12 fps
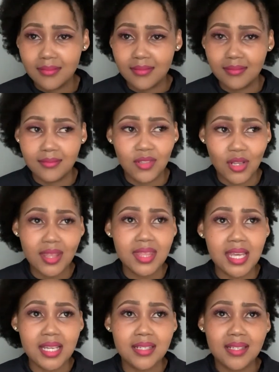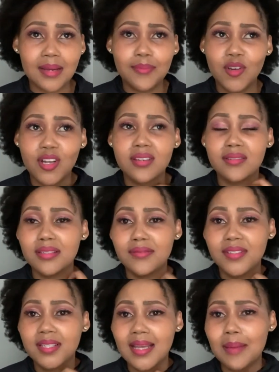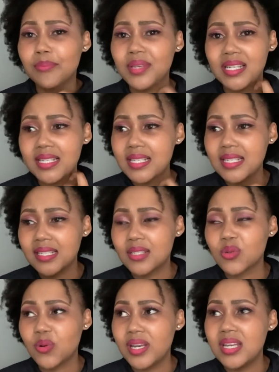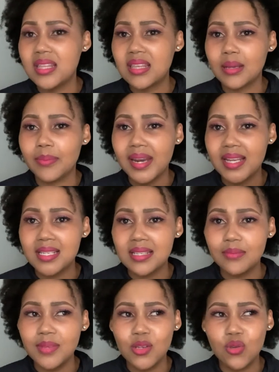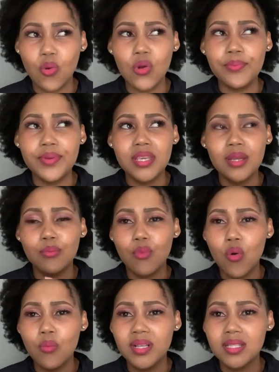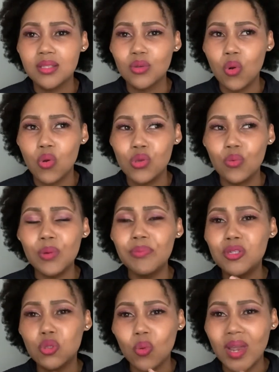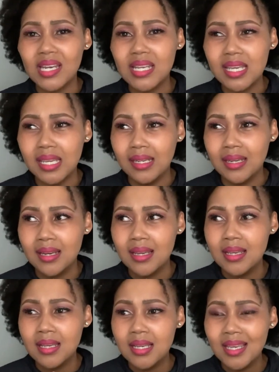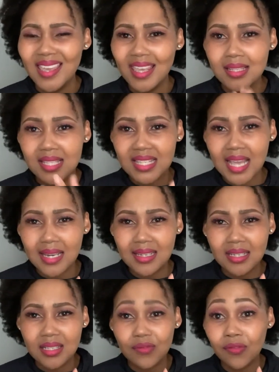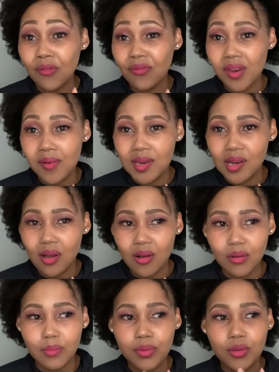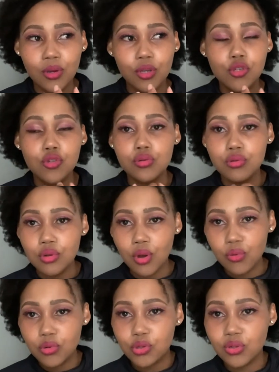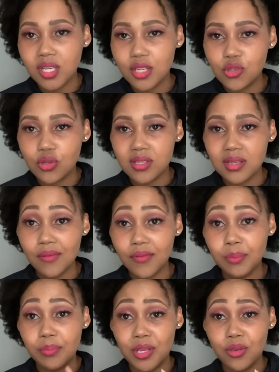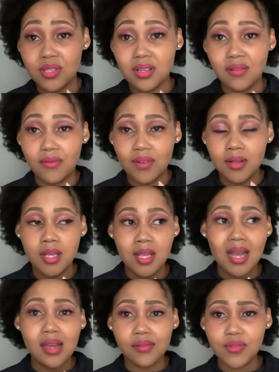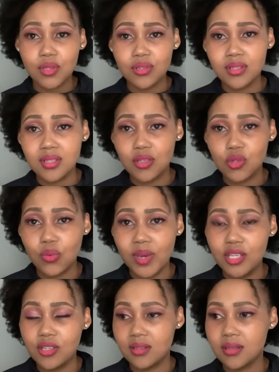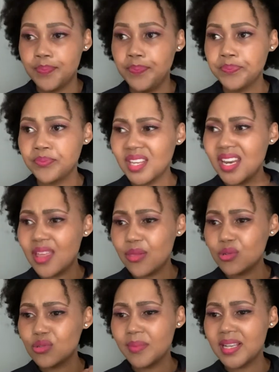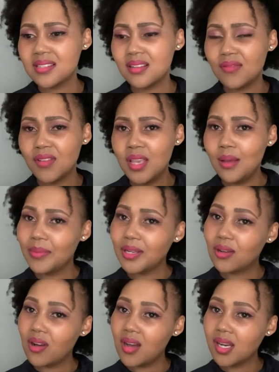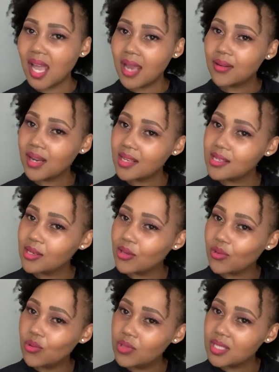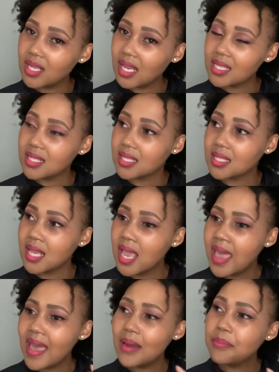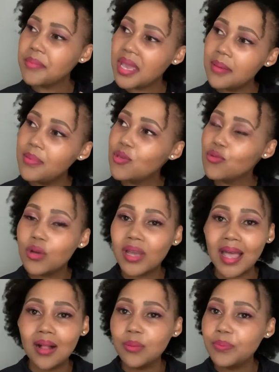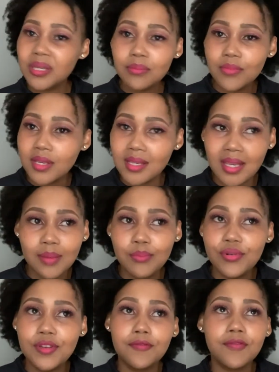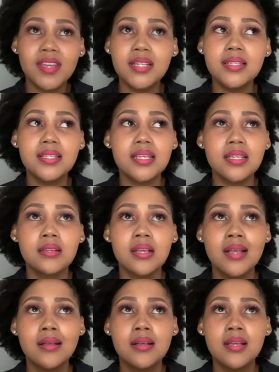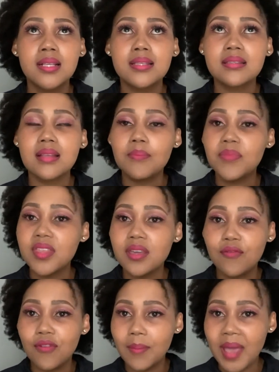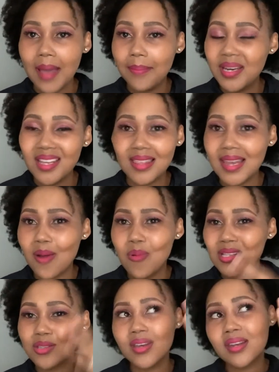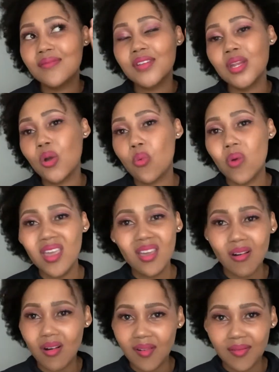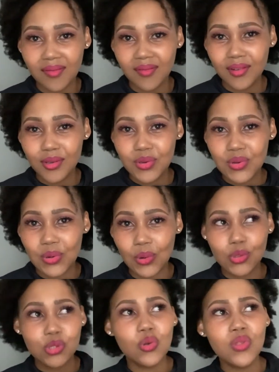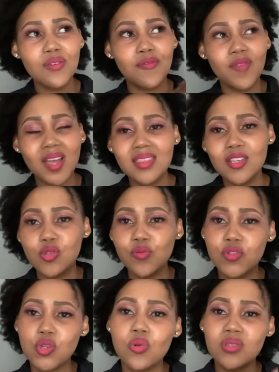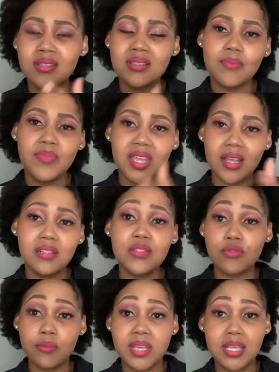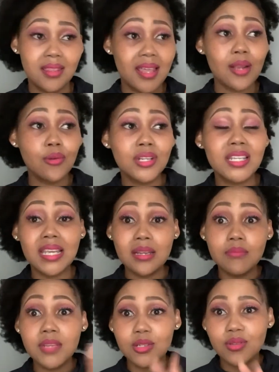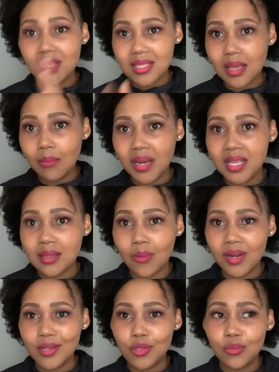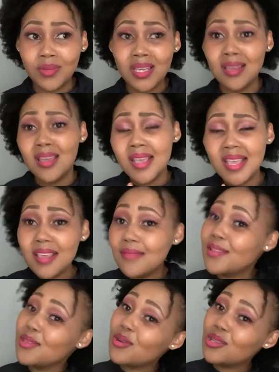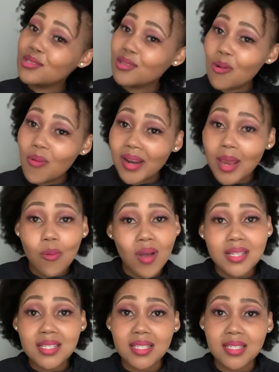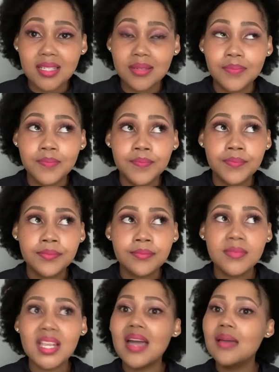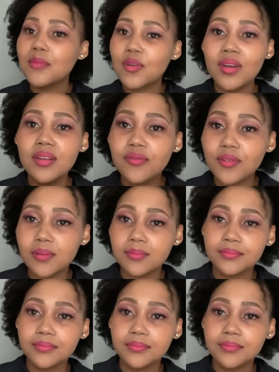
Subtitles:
Not that I'm belittling it or anything, but I just mean you won't be in moments, or you won't be dwelling in sadness for very long, because you know to get yourself and pick yourself out of certain situations. And I thought to myself, but God, I could actually utilize this, and maybe you're helping me and preventing something from happening that I was not even aware of, you know. So the fact that you've chosen something else for me that could get me to the same place I wanted to be, even though it's not what I wanted, I'm grateful.